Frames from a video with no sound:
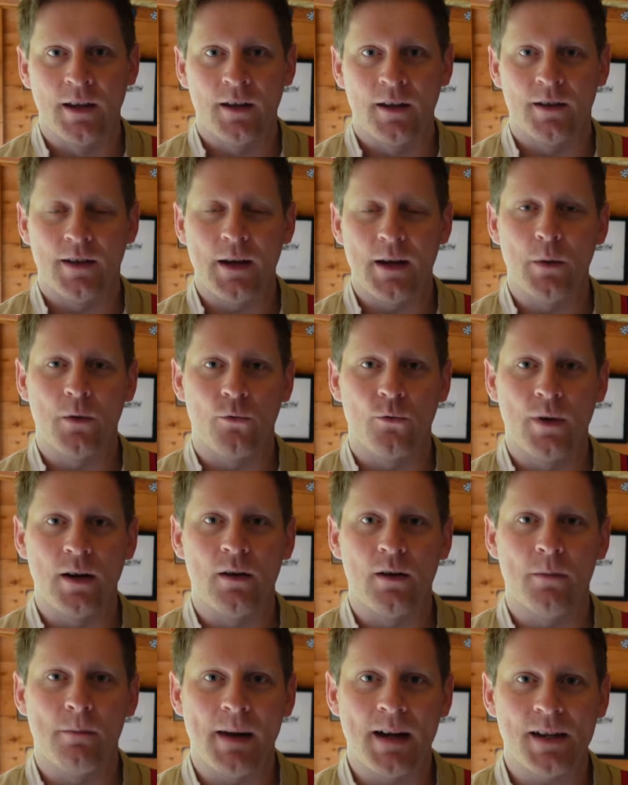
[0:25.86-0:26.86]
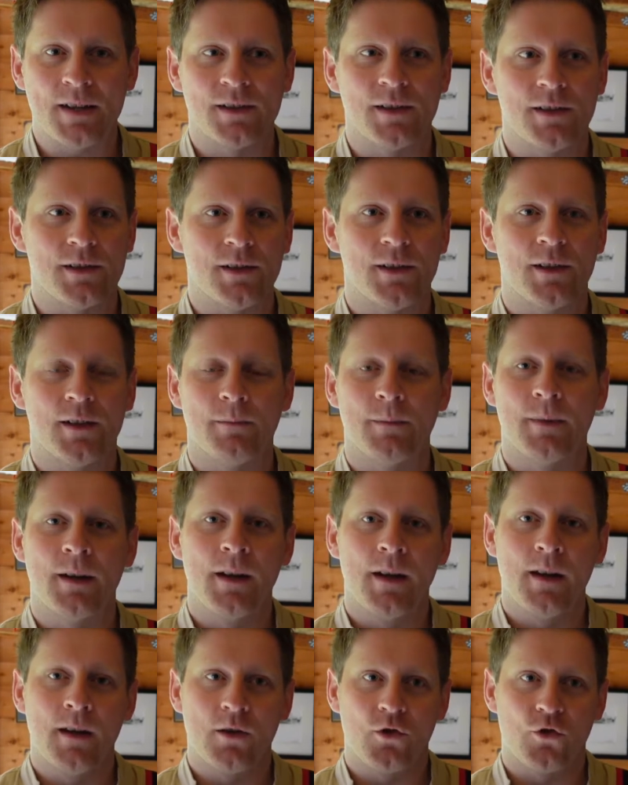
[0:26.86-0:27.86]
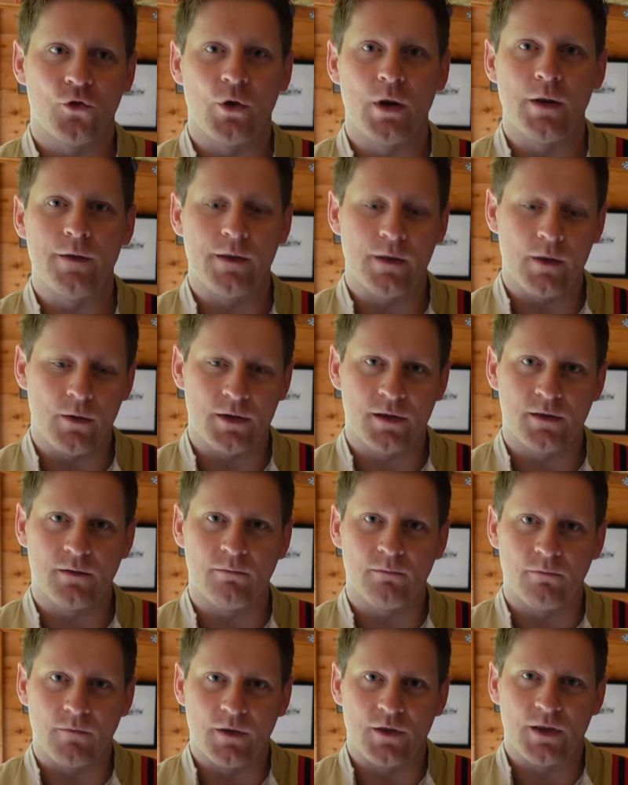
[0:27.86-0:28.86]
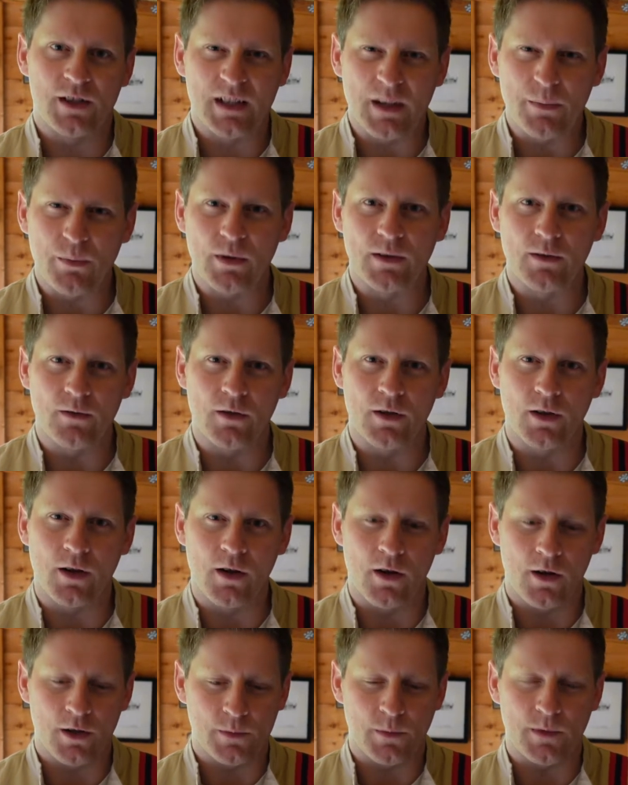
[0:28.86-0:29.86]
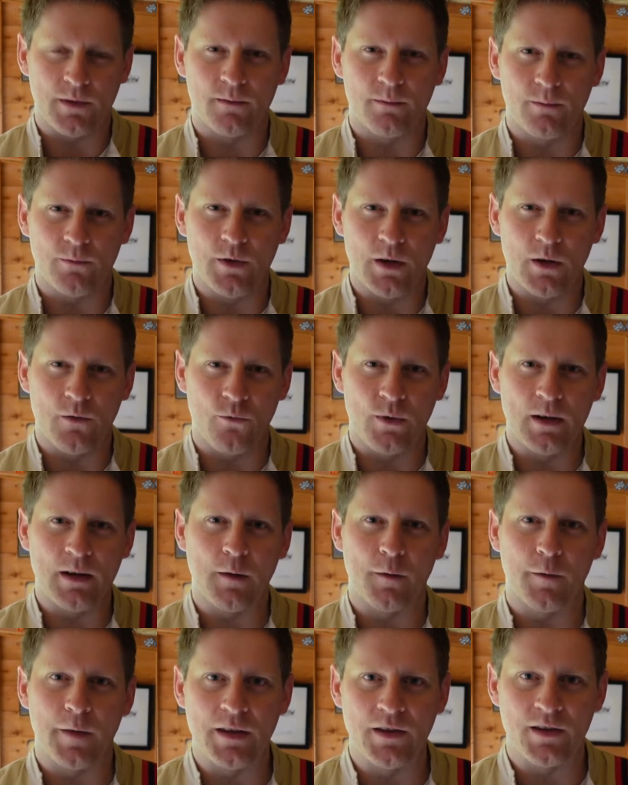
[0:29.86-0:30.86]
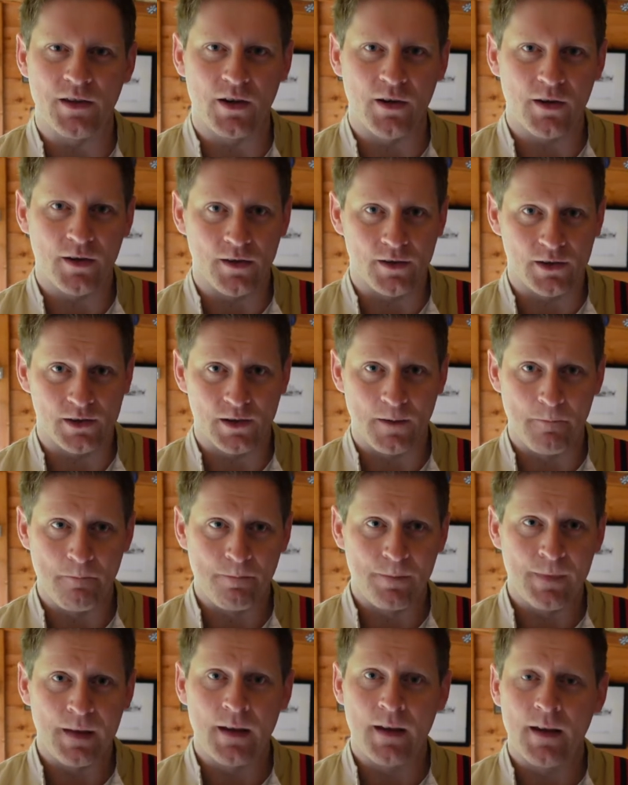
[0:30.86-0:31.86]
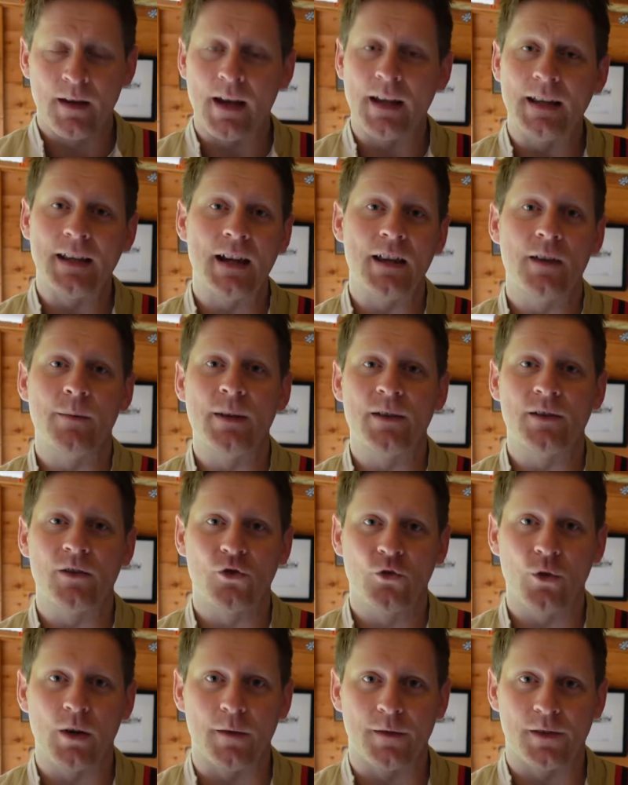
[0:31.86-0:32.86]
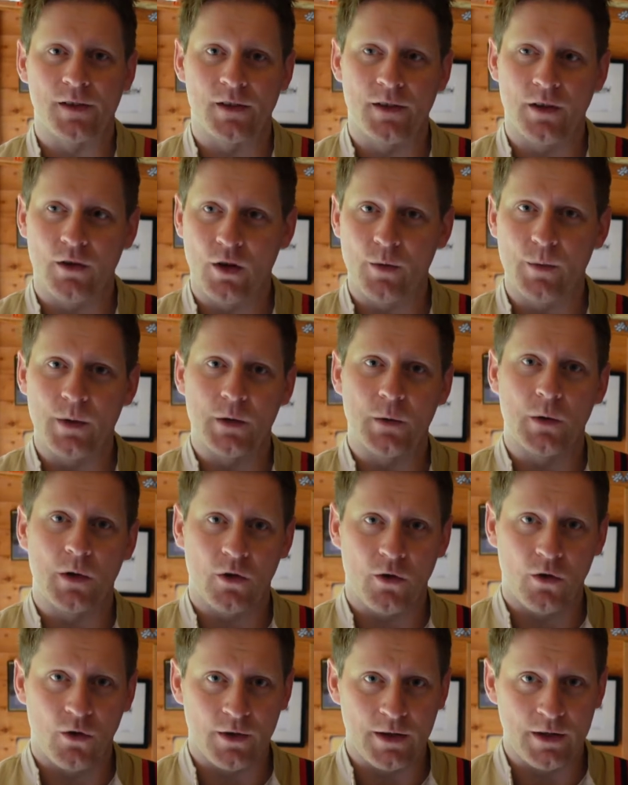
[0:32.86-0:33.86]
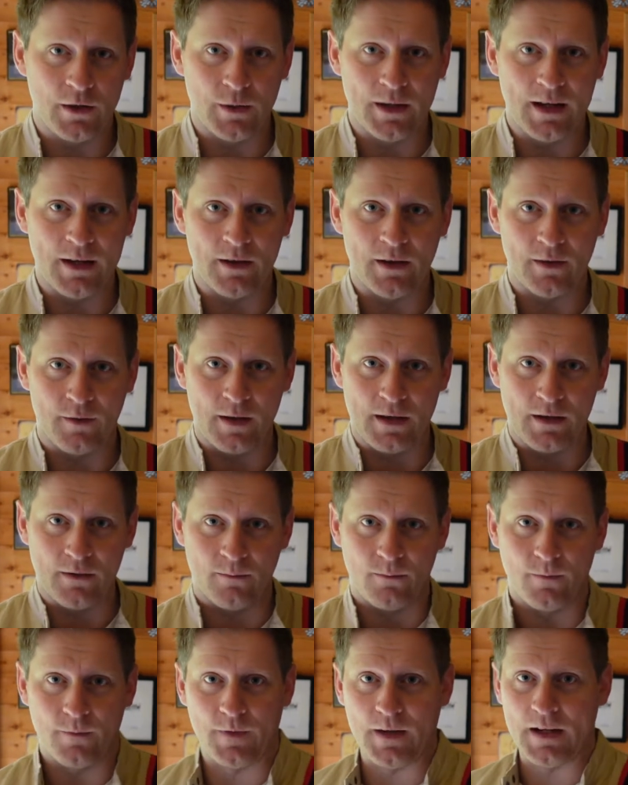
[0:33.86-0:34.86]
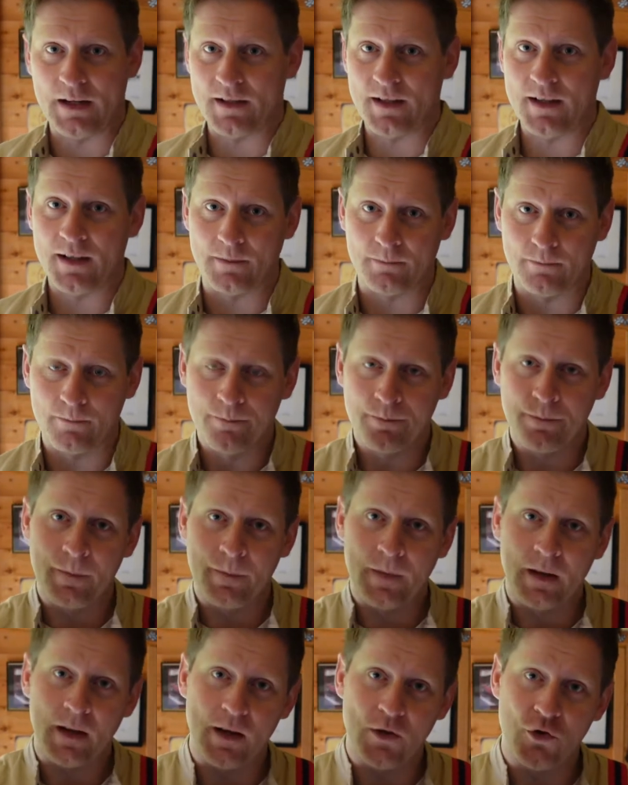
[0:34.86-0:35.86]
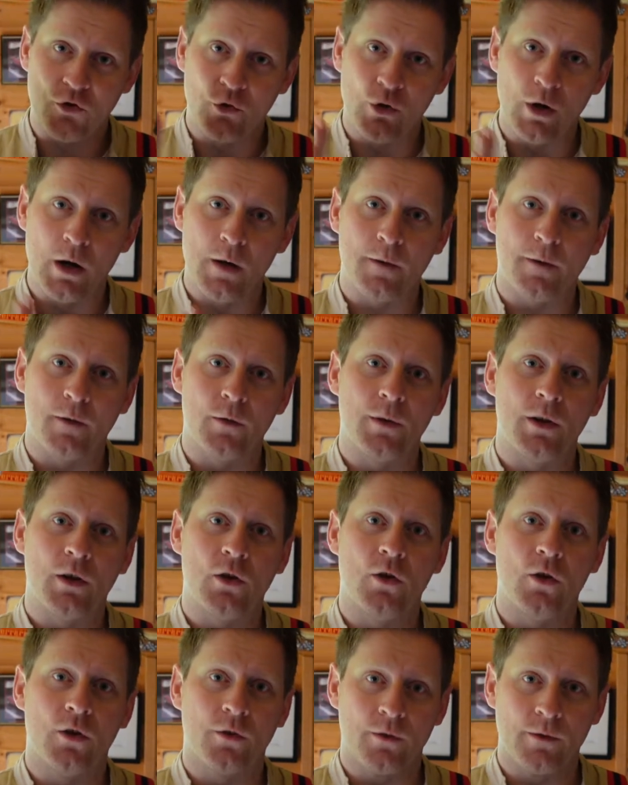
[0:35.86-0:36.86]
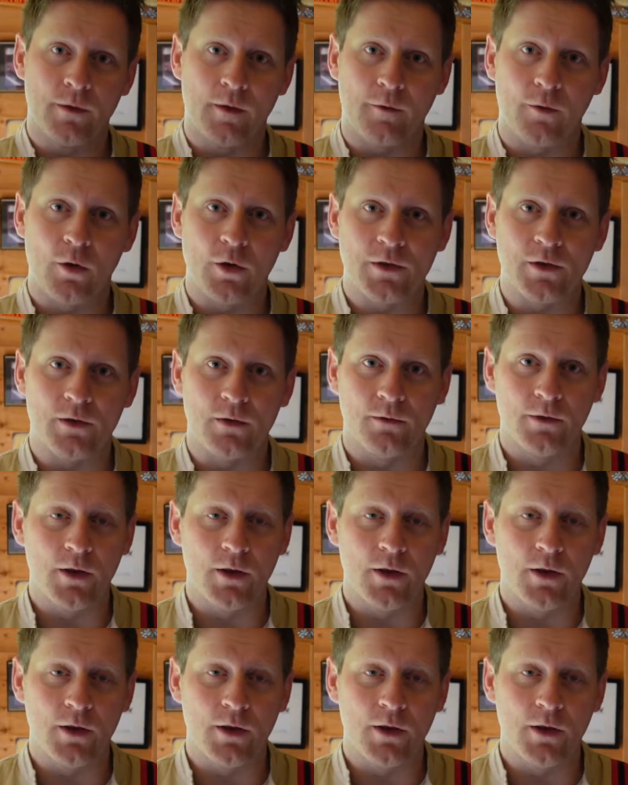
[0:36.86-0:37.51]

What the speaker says: They were real masters at driving those slippery little cars with really thin tyres and getting them into drift. So you'd come up to a corner, you'd get the thing flicked in and drive through the corner on the throttle.